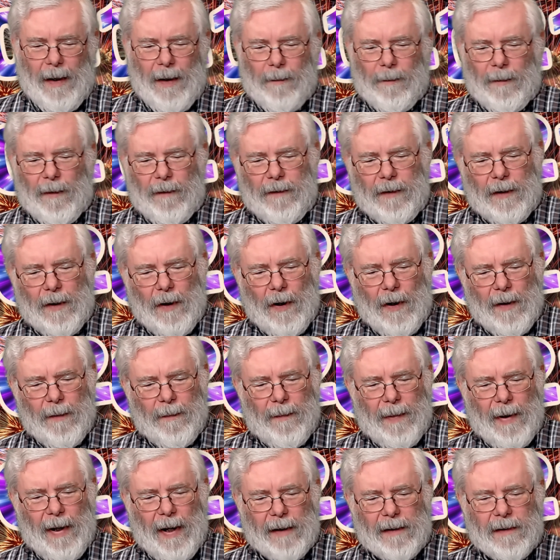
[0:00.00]
But if you go to the
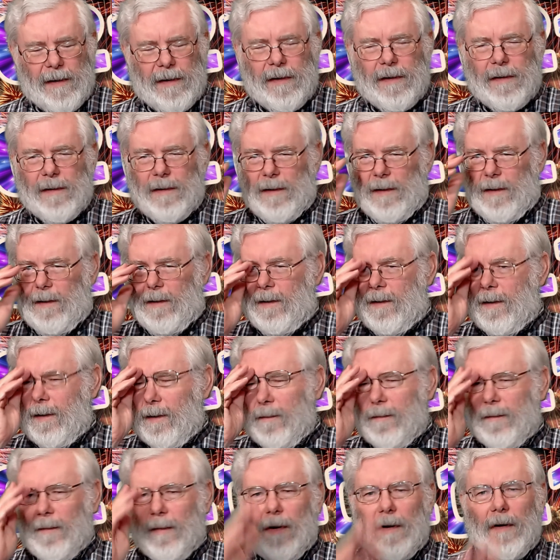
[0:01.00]
back third,
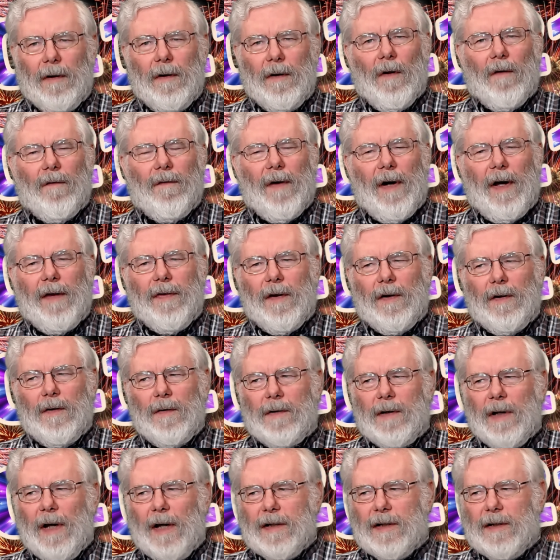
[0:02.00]
you'll find the New
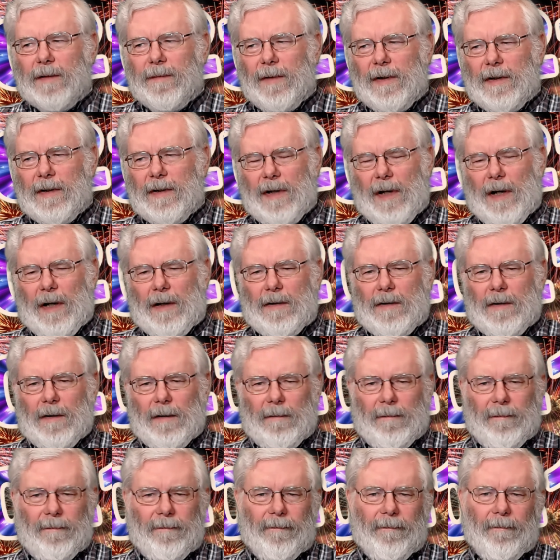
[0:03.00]
Testament section.
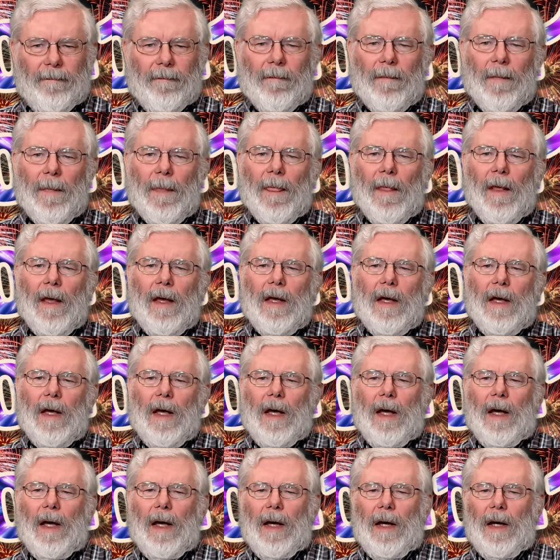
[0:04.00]

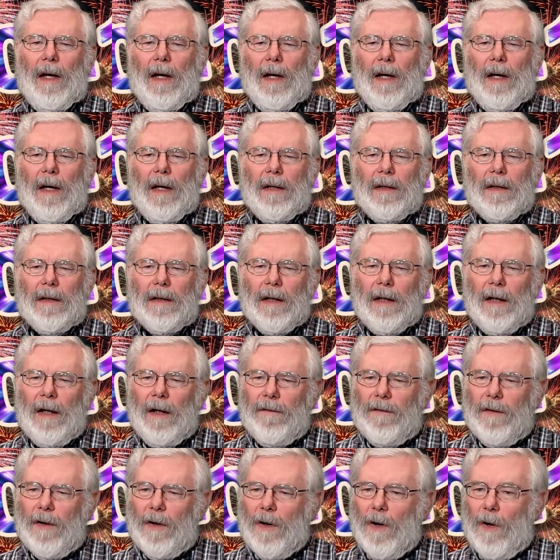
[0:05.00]
And if
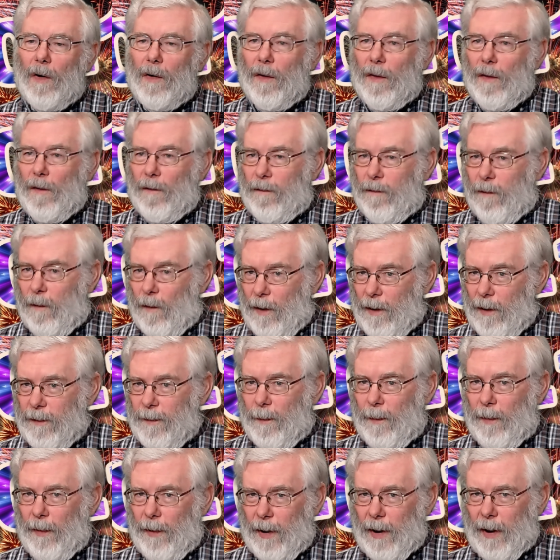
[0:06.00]
you go to the fourth
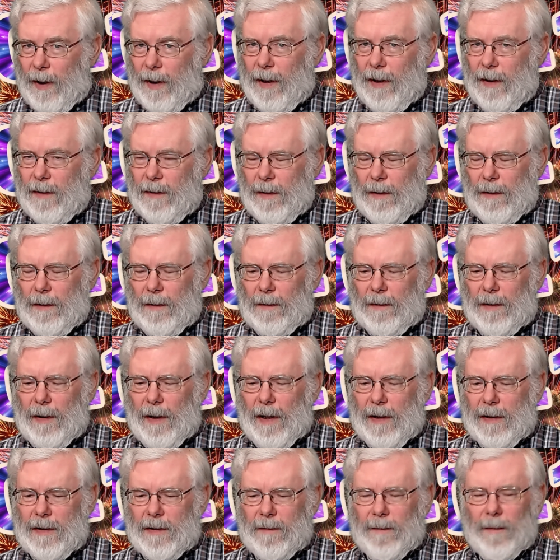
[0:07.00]
book in the New
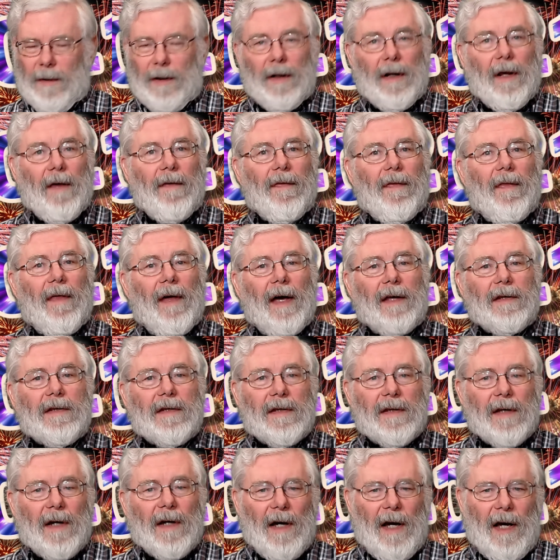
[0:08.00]
Testament, that's
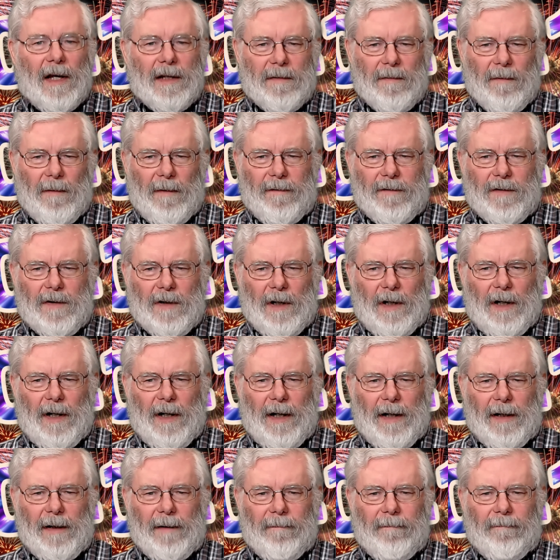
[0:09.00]
the Gospel of John.